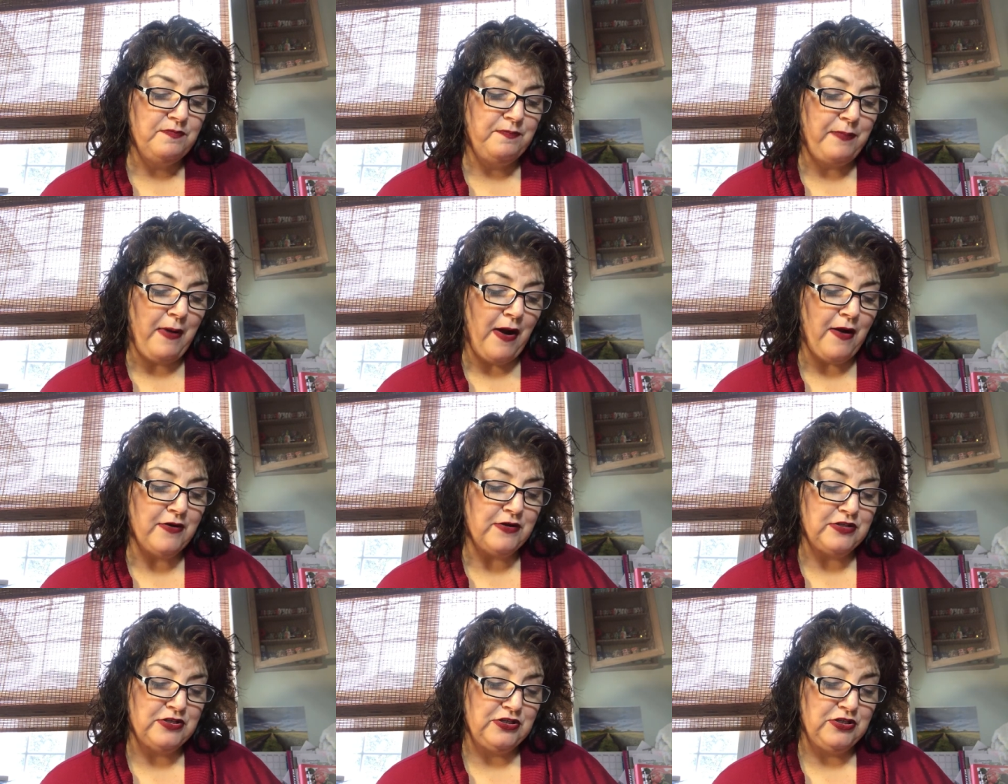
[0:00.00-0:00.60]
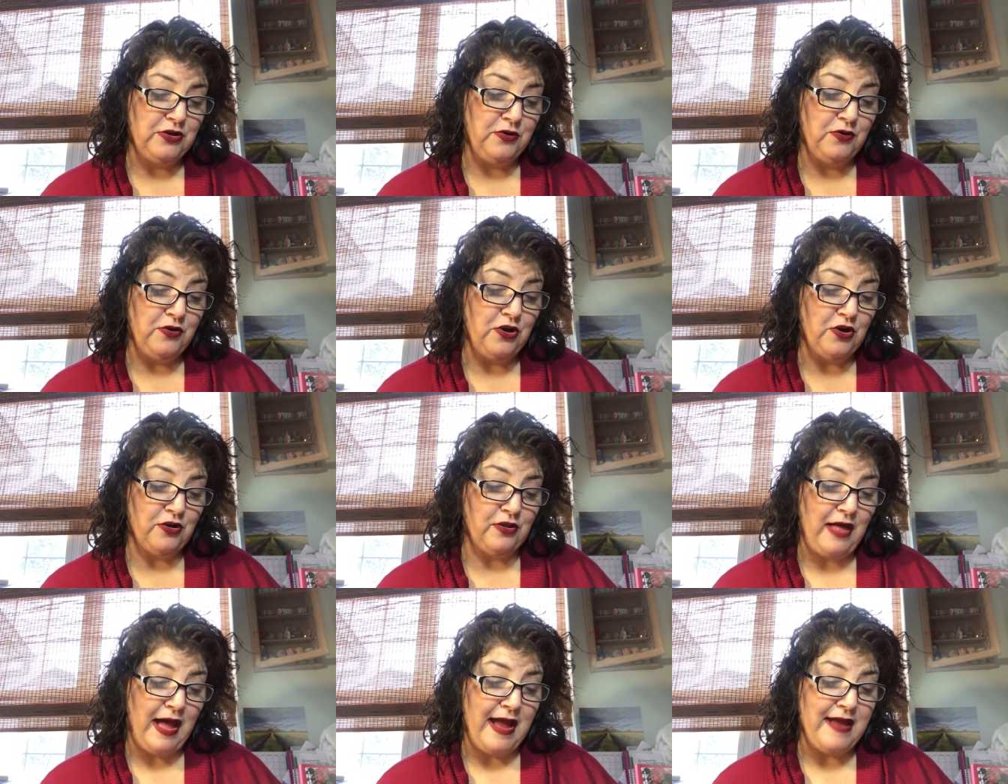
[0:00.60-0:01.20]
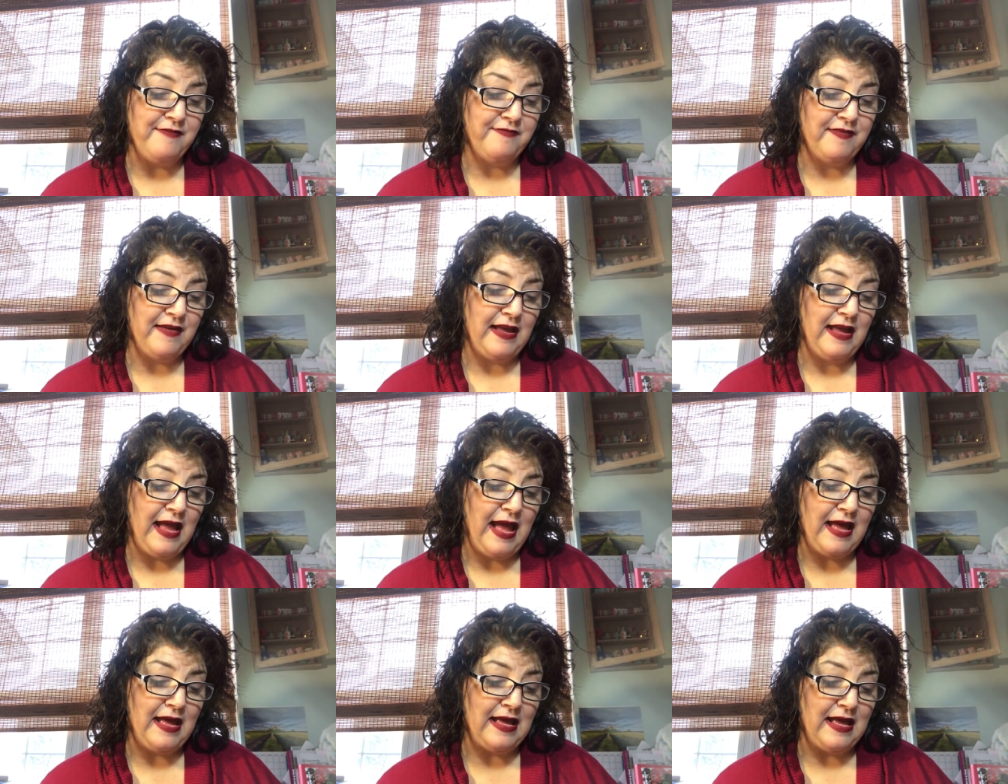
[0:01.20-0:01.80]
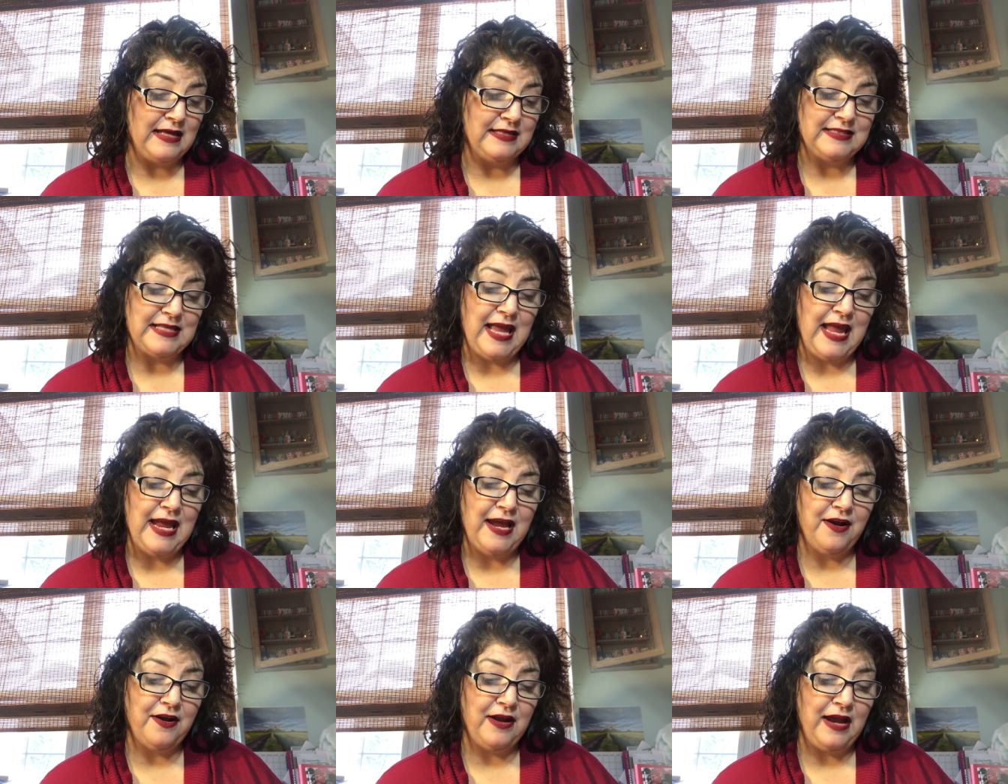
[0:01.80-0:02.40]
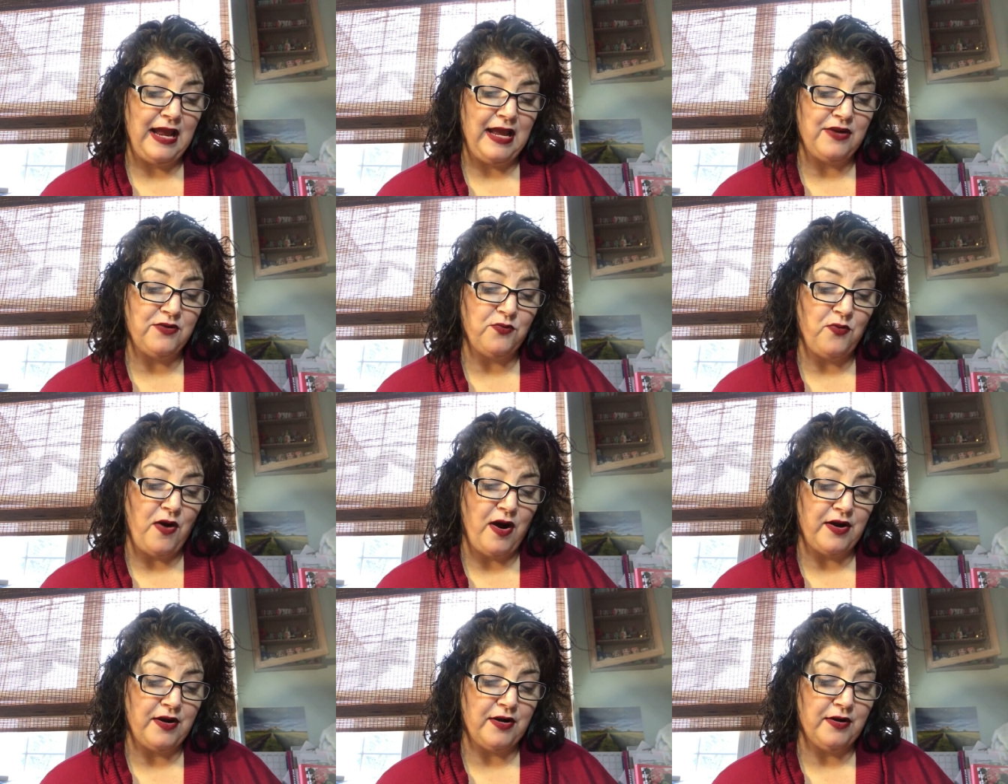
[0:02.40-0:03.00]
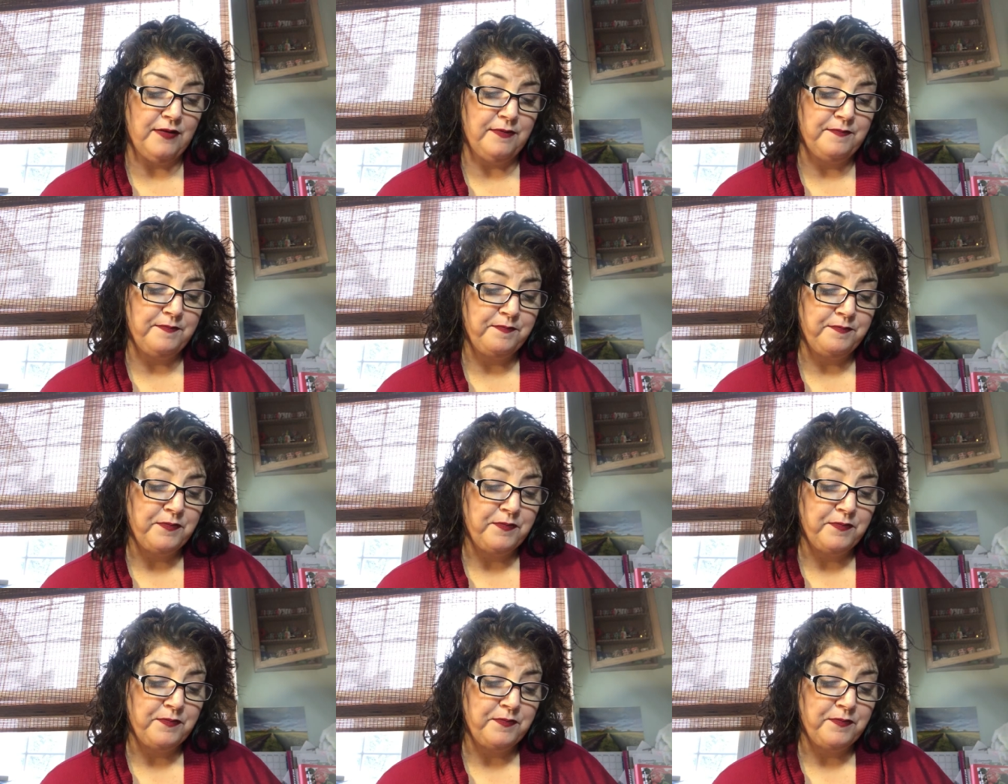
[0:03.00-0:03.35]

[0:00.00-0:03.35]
part to your life as air and water.